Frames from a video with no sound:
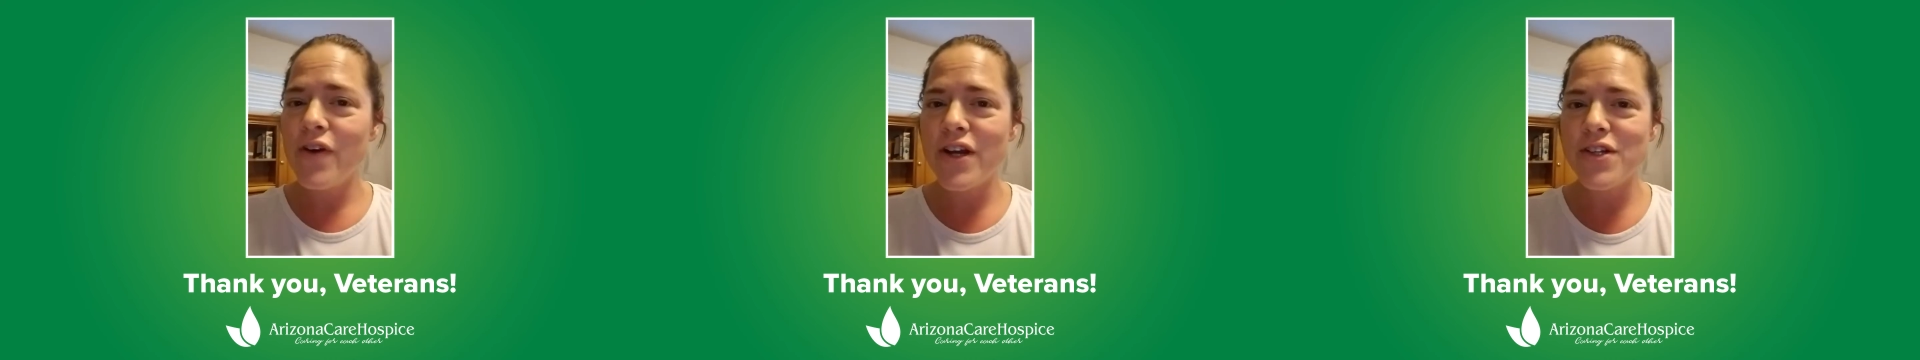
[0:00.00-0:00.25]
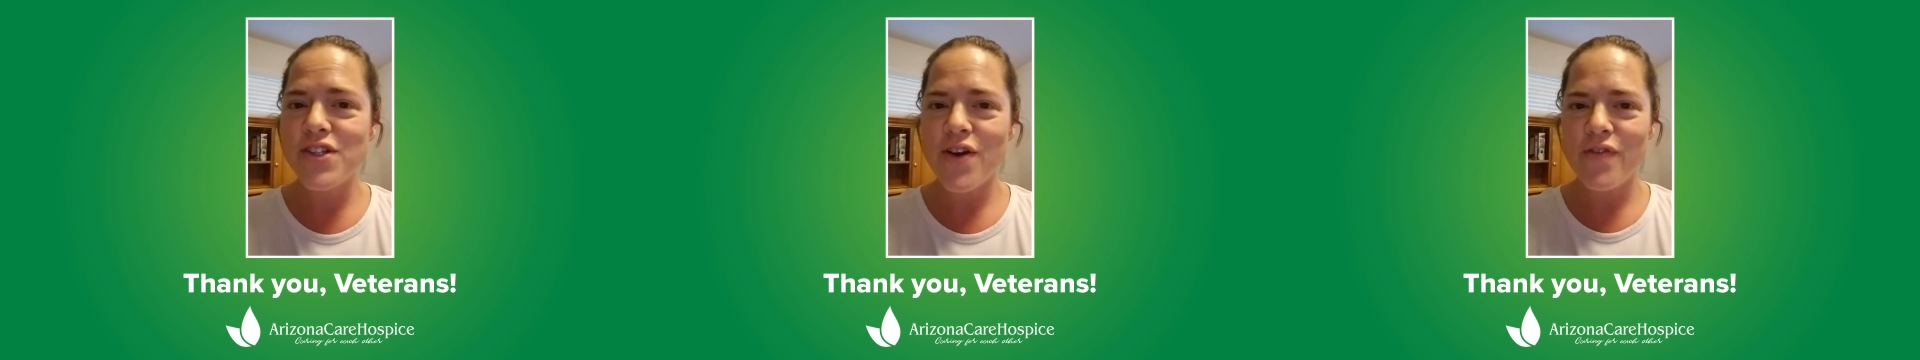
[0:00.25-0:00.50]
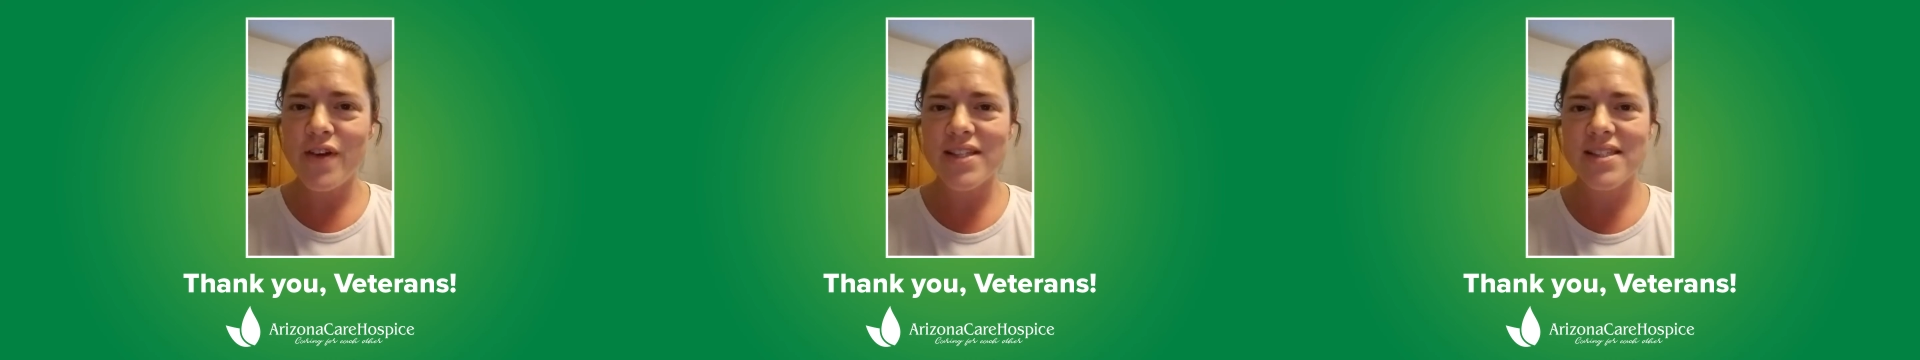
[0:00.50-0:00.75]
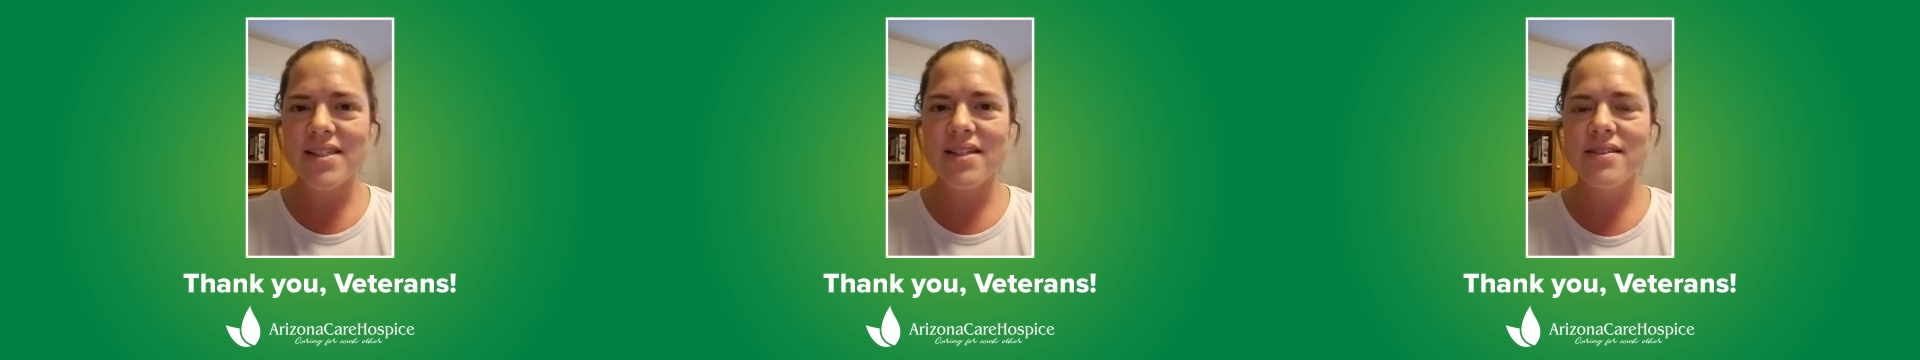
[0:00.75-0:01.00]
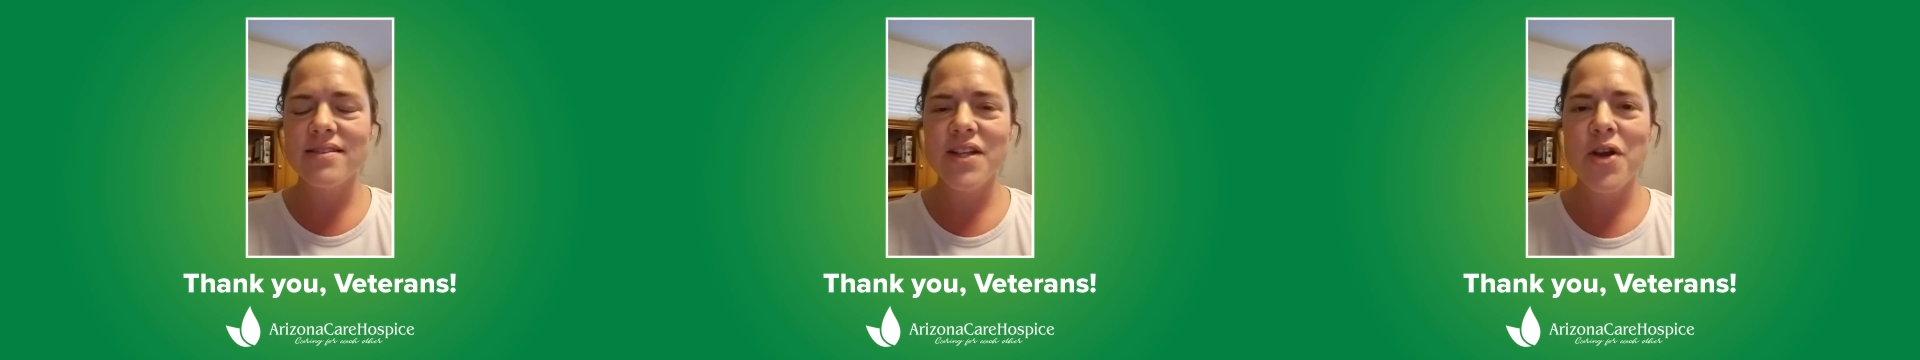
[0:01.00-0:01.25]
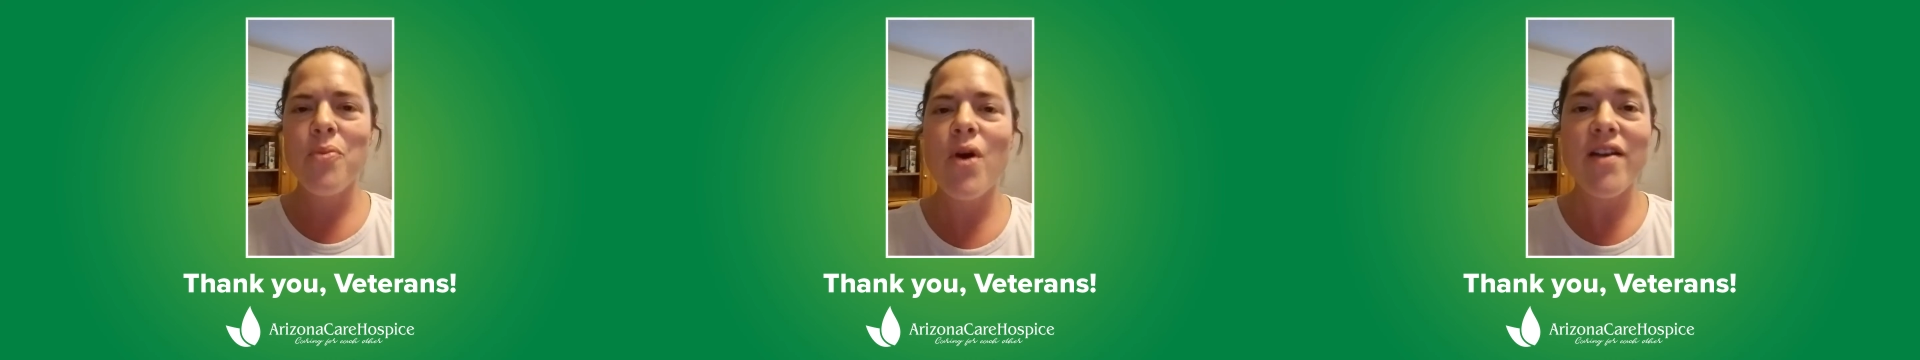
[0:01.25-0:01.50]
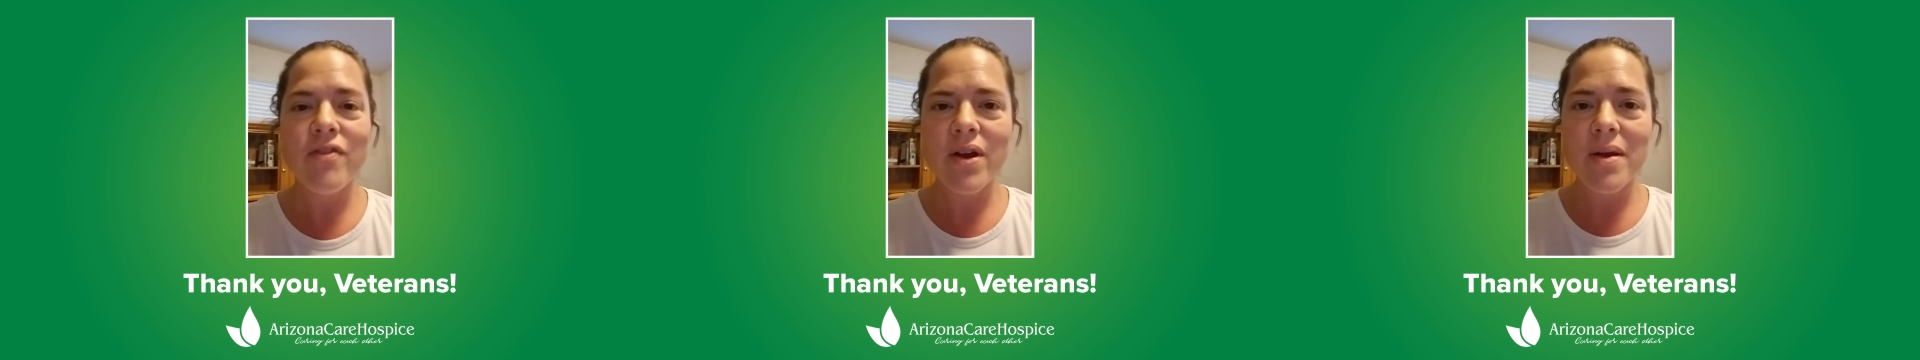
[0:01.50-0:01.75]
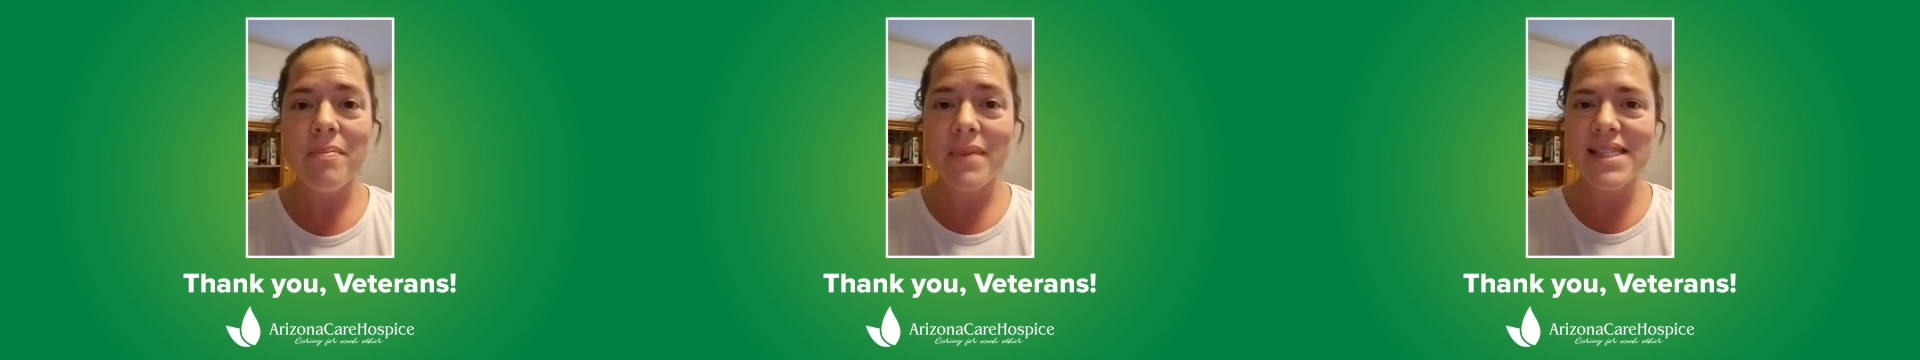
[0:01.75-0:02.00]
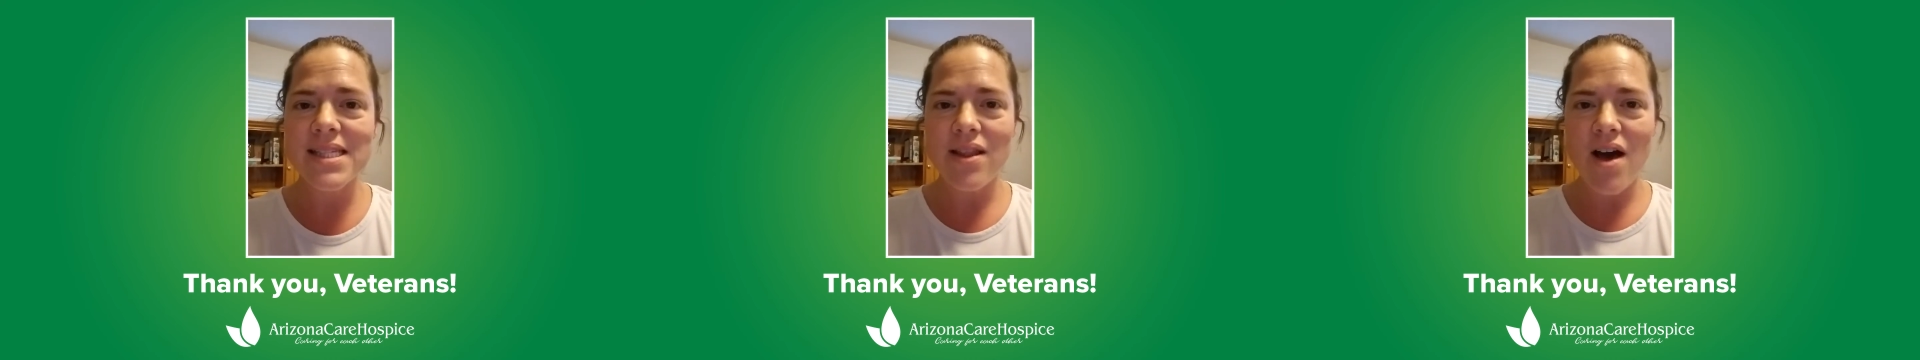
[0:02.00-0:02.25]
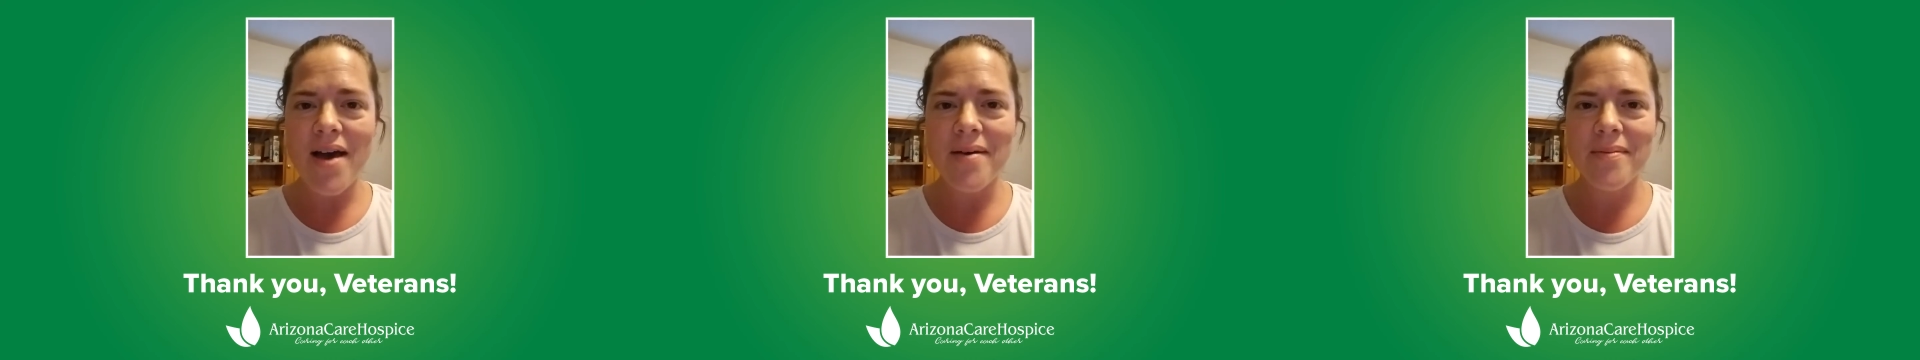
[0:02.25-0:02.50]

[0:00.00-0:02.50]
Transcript: service. Your bravery means a lot.